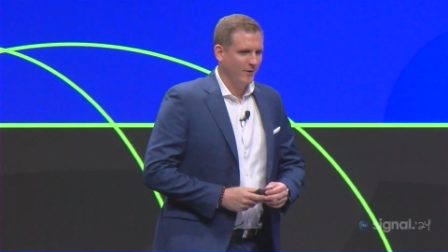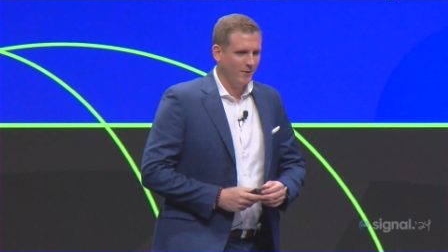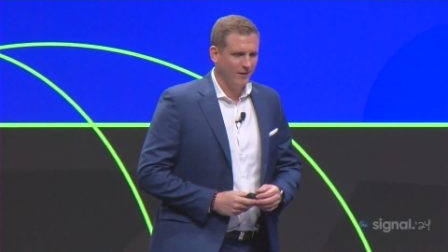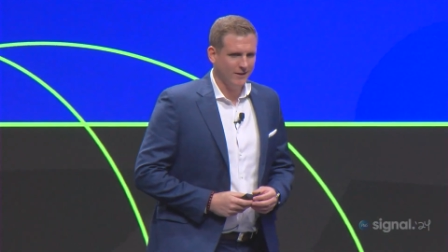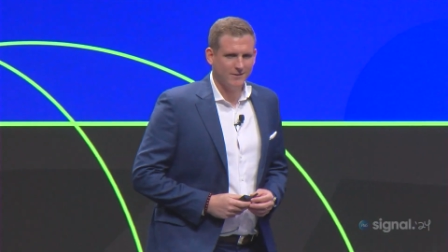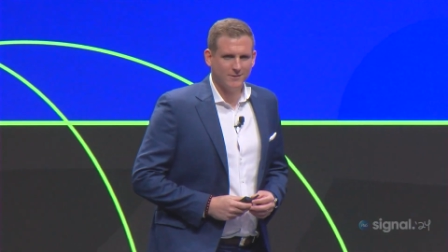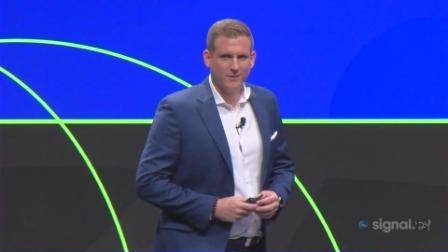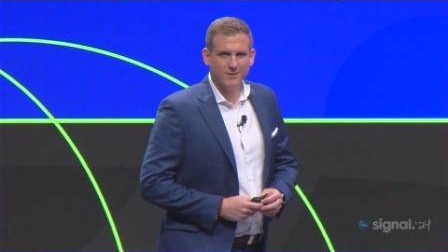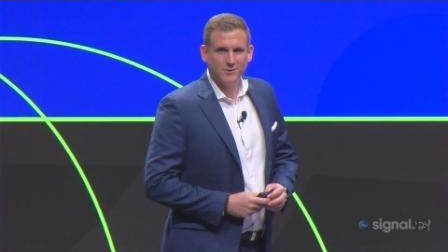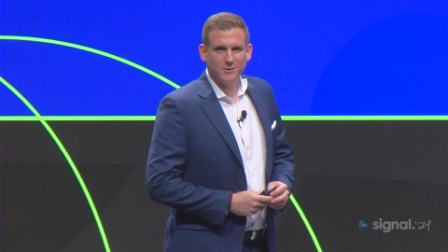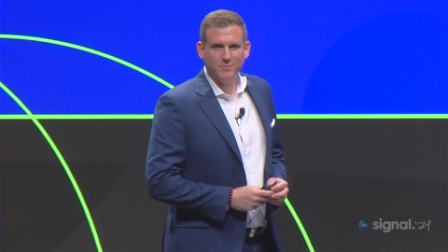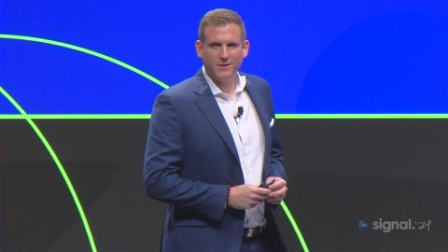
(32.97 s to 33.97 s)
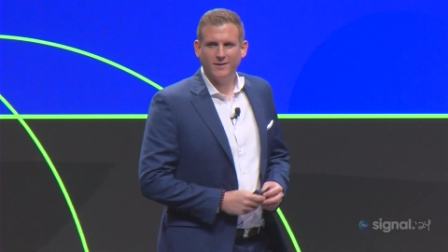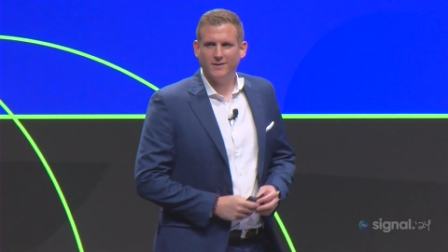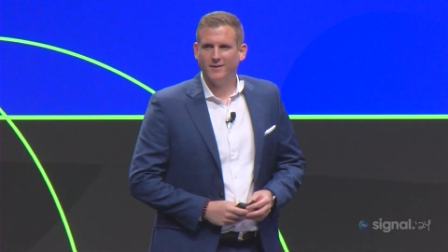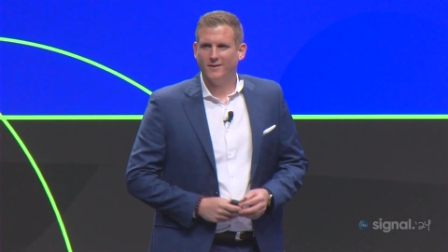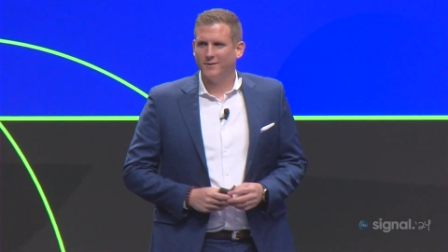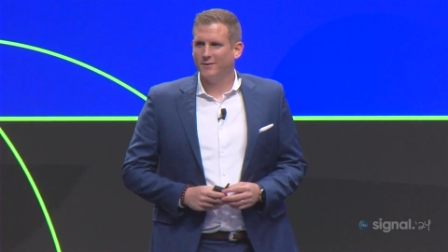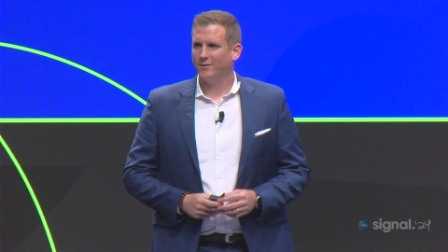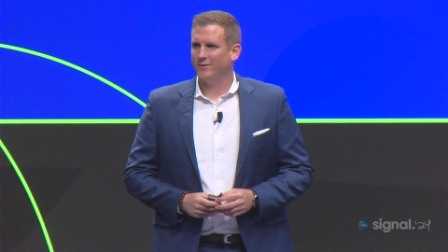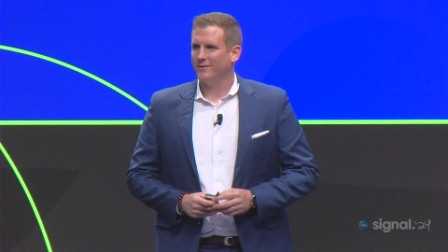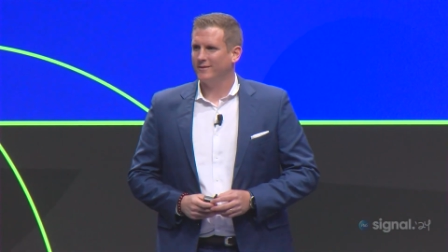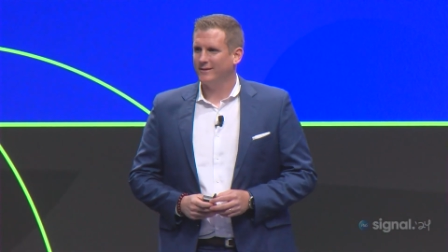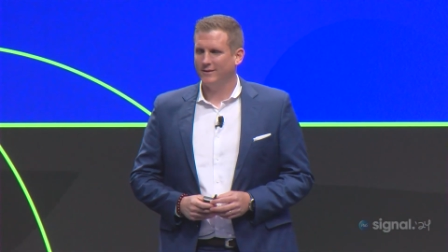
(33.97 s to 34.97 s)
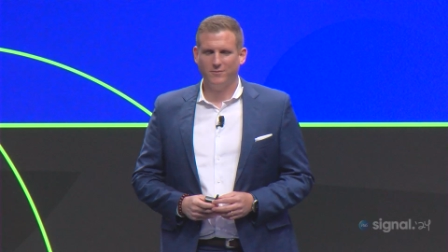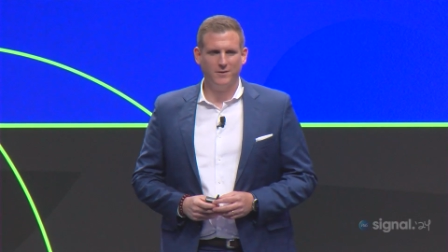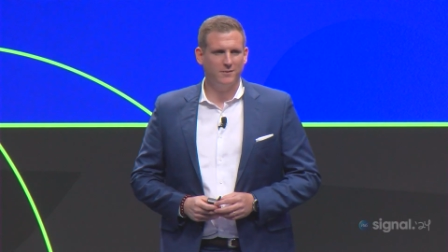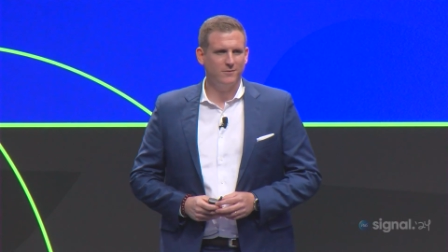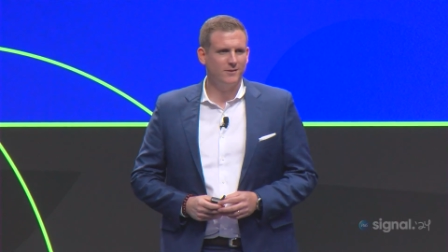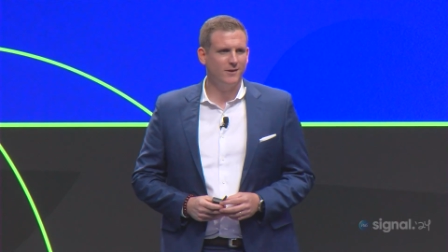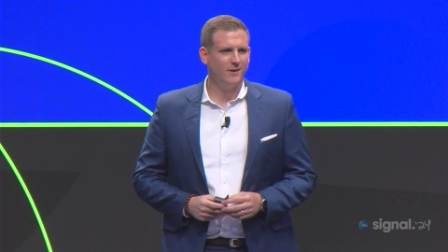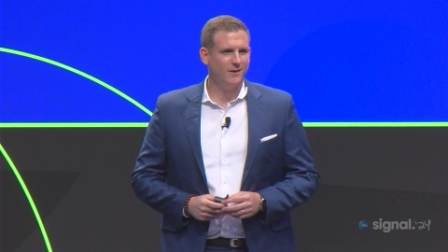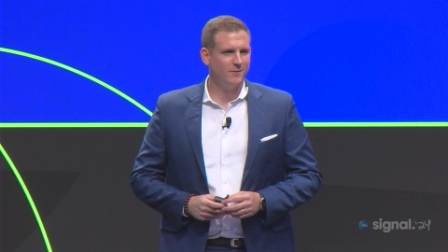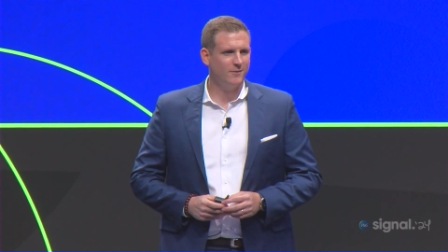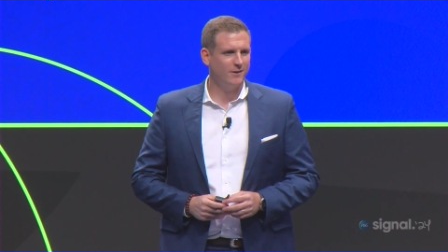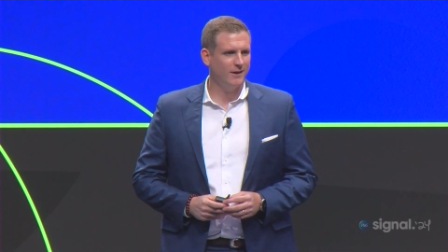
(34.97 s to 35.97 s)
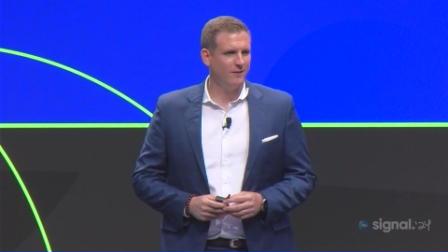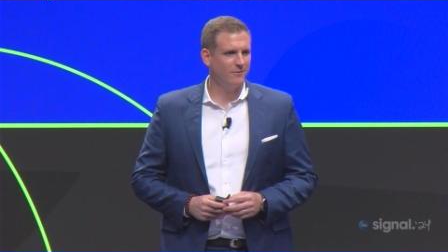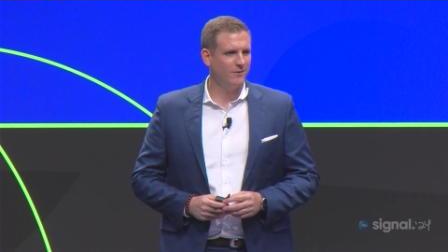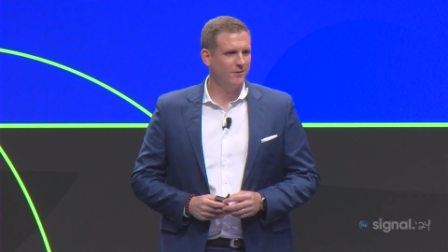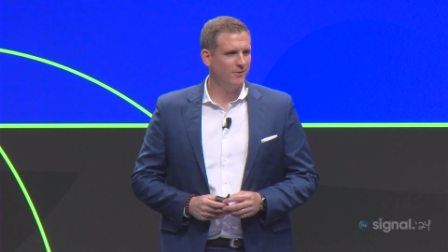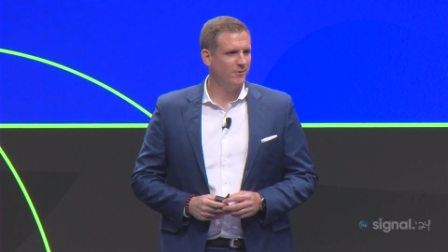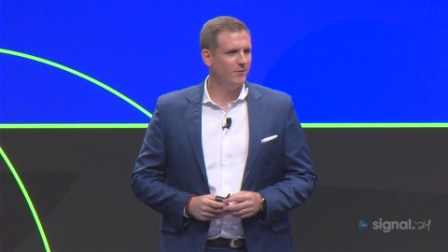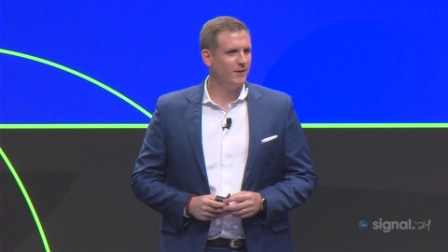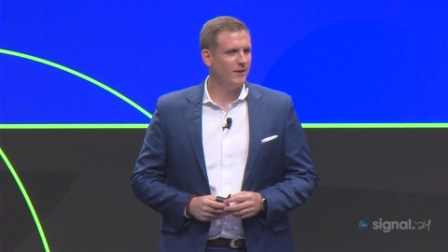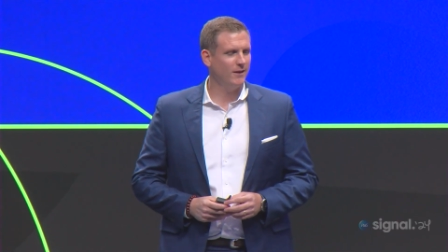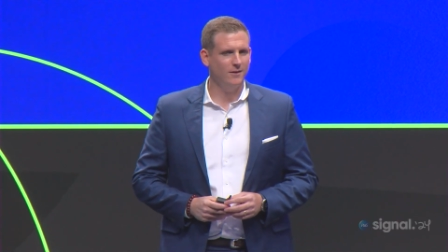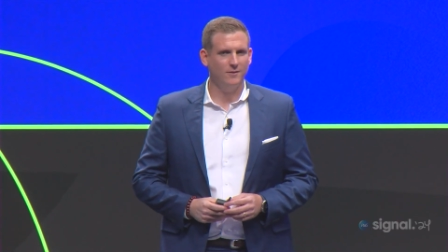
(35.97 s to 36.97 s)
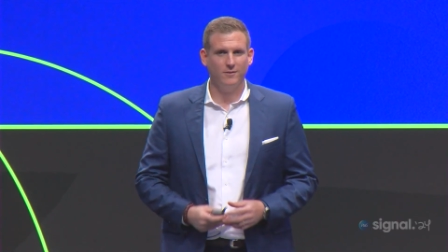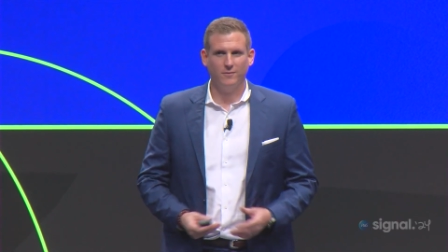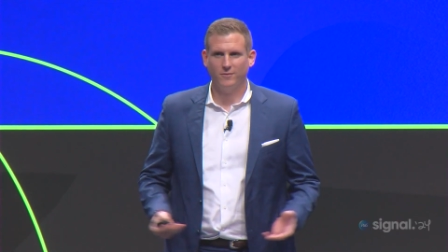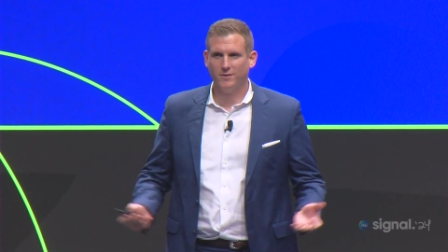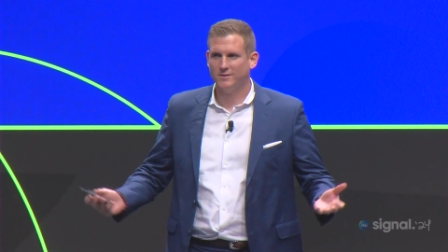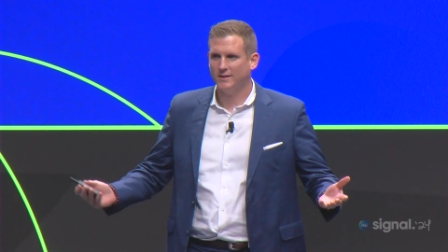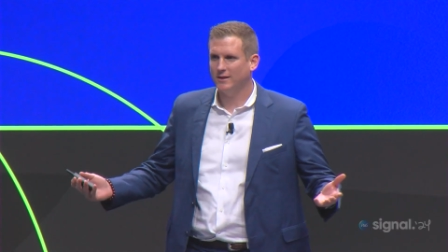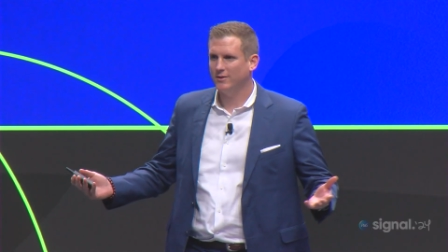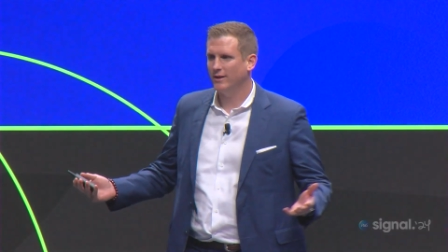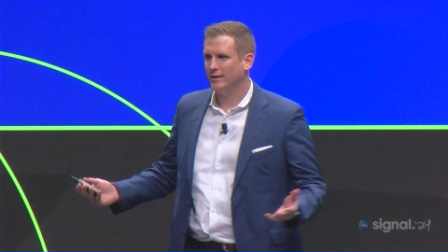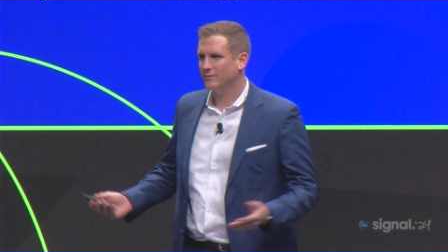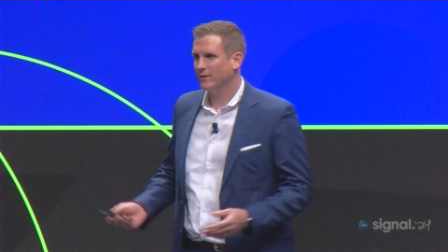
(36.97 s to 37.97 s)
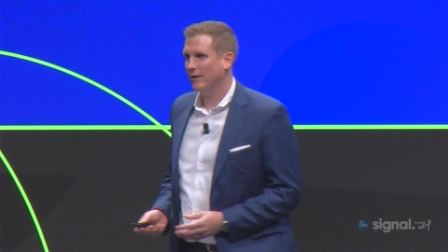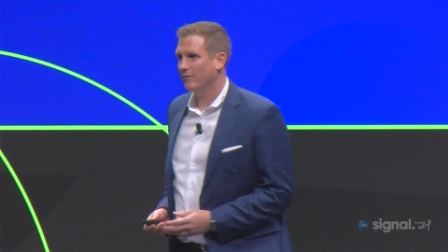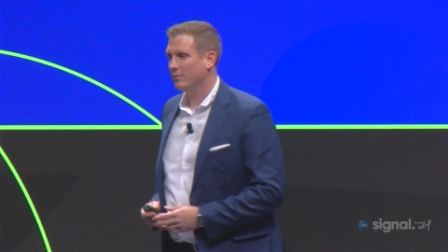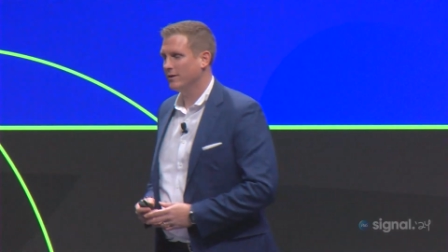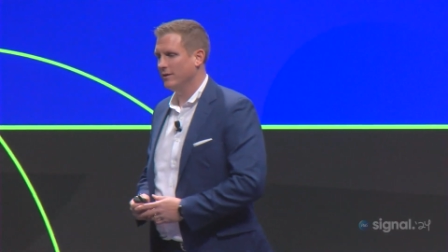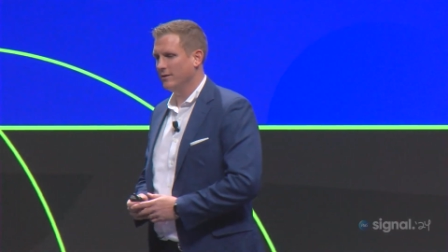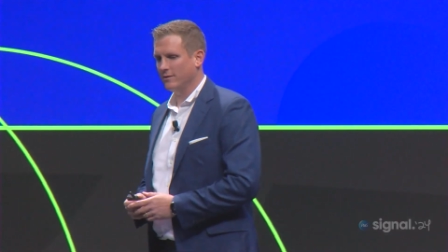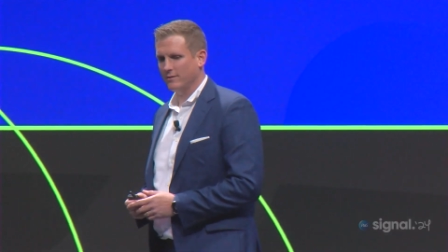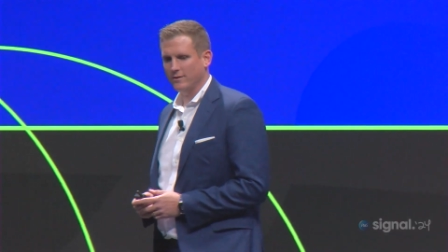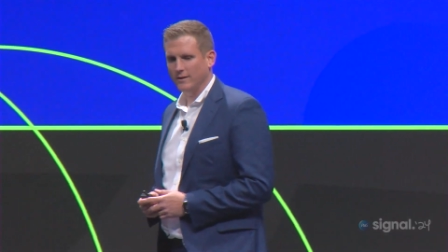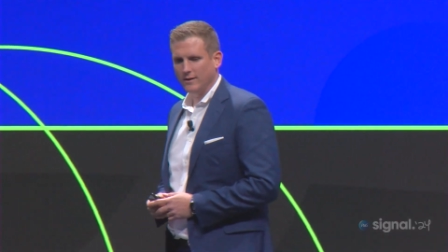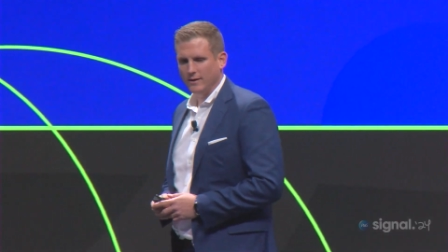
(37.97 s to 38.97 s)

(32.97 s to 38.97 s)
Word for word: All right, so this should be a little different of a talk for the afternoon. Uh, first, thank you guys for having me here.